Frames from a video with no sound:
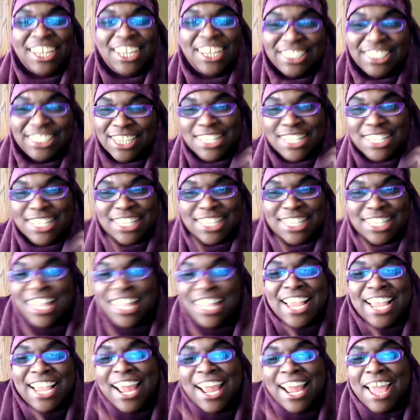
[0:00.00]
They
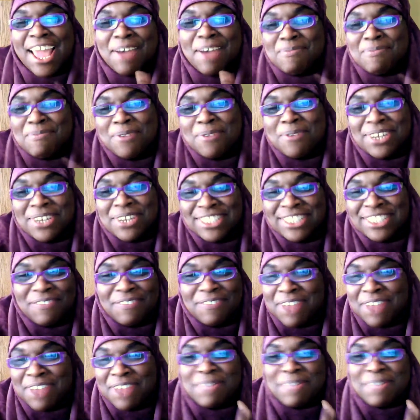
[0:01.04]
gotta have more
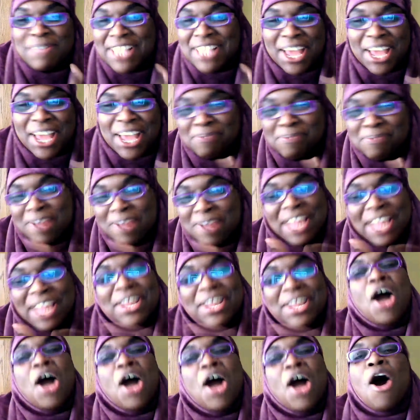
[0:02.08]
stuff coming down the
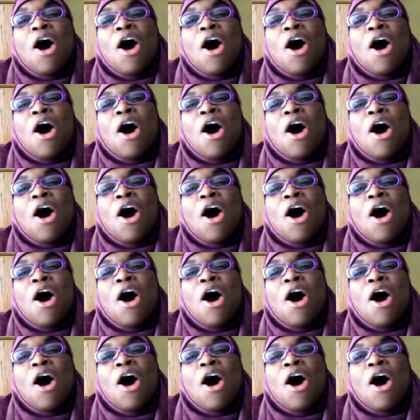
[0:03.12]
pipe.